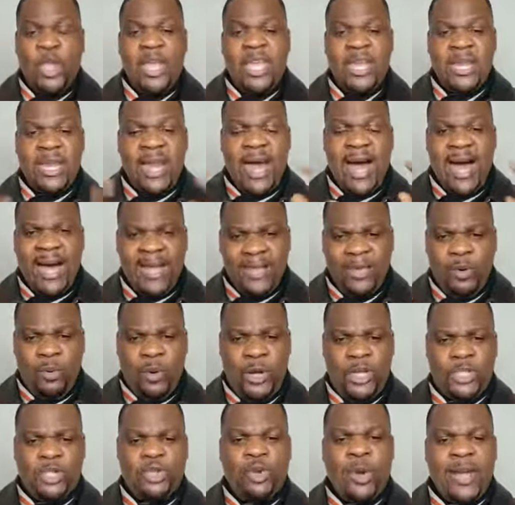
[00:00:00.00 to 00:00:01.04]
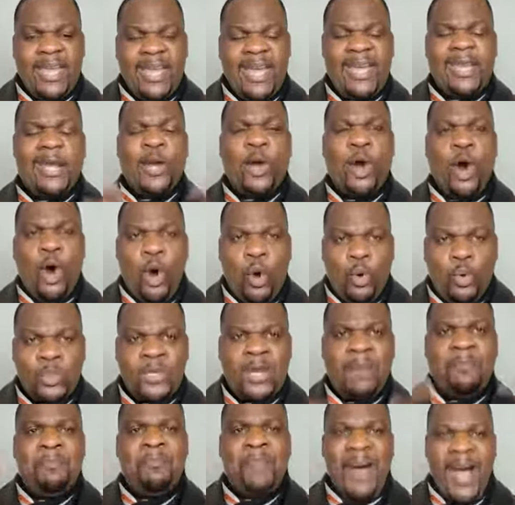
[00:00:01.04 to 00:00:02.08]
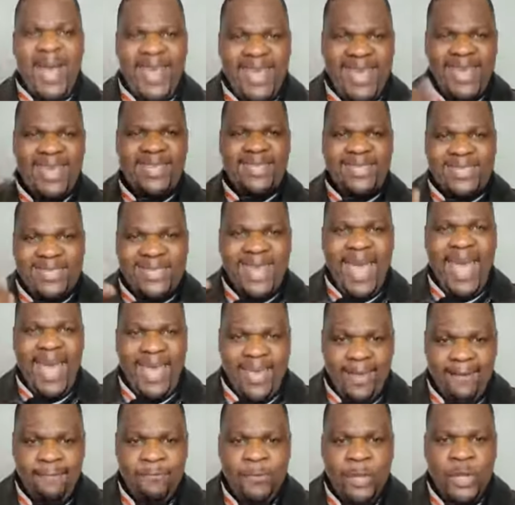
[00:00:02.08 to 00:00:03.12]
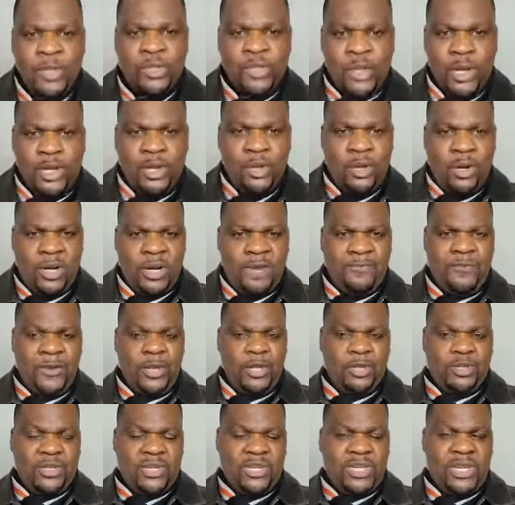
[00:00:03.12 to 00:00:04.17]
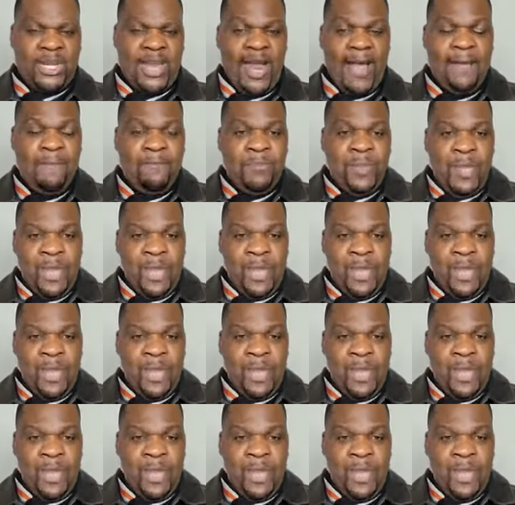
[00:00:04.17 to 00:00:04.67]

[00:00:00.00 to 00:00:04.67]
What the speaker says: In other words, you are getting older by each day. So in order for you to deny,